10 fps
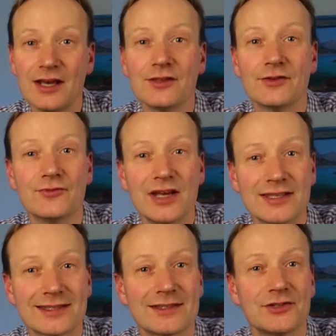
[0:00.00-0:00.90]
the
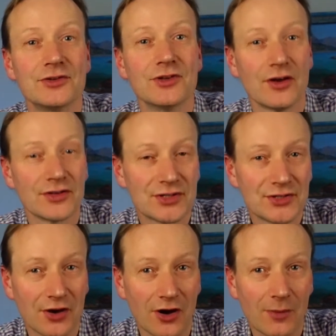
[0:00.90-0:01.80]
risks do not
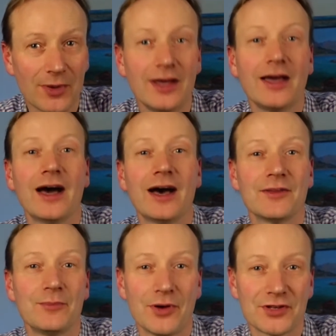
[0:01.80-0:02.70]
stop at
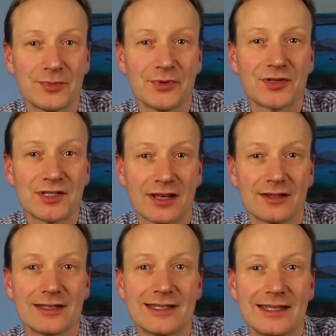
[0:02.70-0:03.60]
the possible
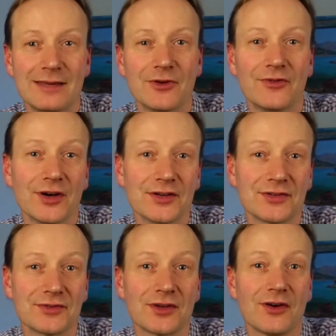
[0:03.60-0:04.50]
sudden steep
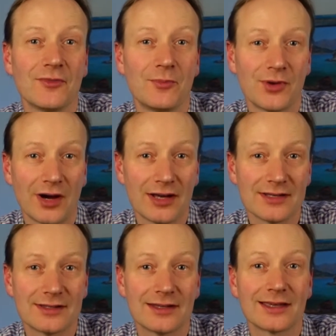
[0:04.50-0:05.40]
reversals of
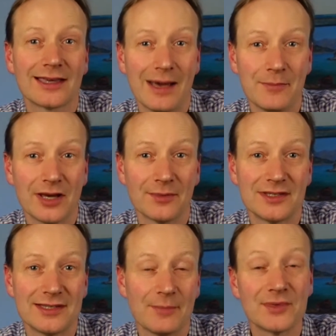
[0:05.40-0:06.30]
price that can be up to
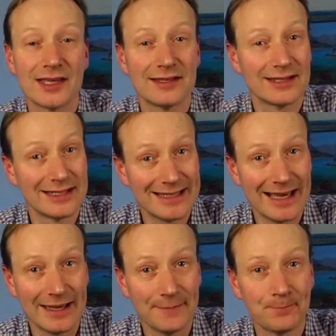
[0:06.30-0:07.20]
10% in a
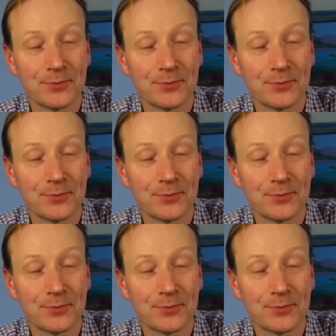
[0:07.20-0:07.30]
day.